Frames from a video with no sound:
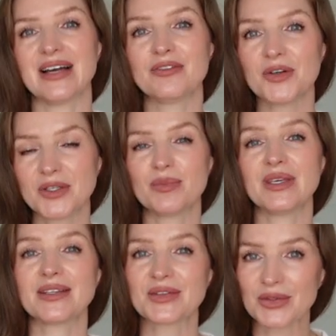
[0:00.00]
Avoid
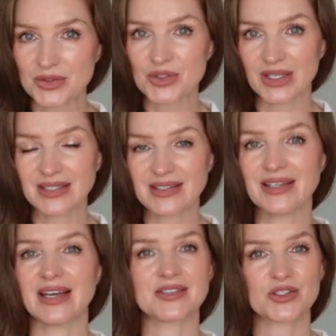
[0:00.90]
being too trendy,
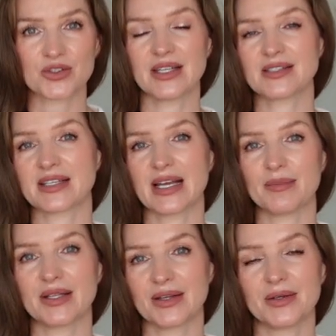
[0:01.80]
as trends come
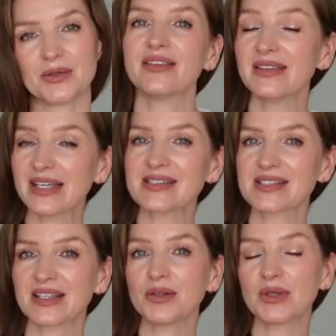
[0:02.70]
and go. The next
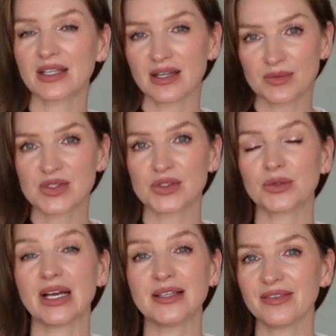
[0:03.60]
key when it comes to
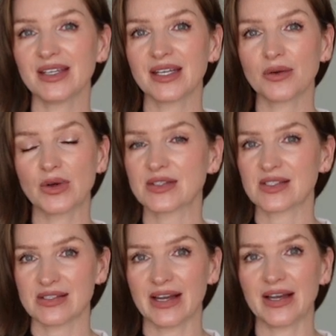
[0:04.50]
elevating one's
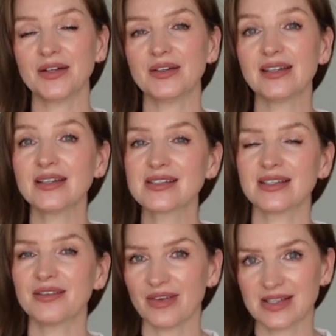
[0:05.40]
style is
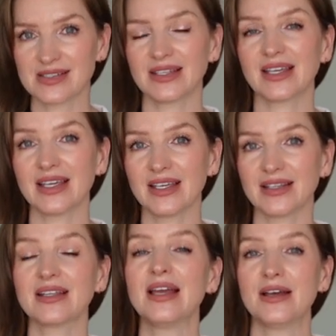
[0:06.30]
investing
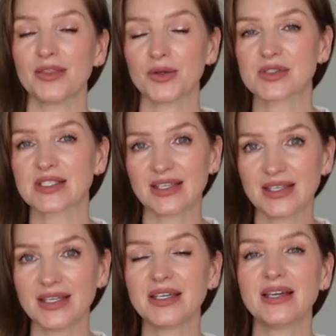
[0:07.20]
in those
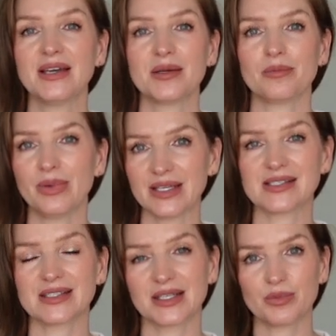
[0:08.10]
key
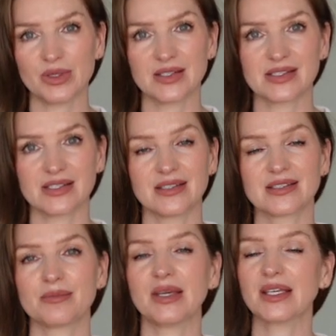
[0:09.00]
basic
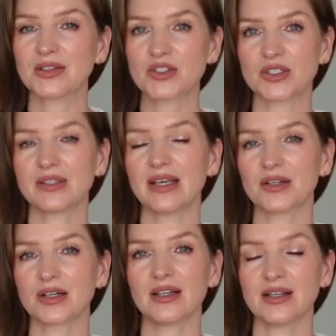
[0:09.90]
pieces, making sure that
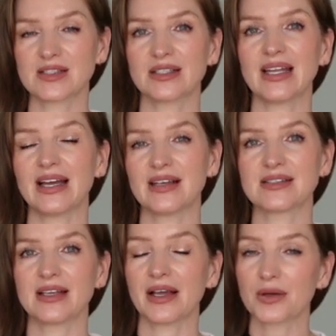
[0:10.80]
your closet has a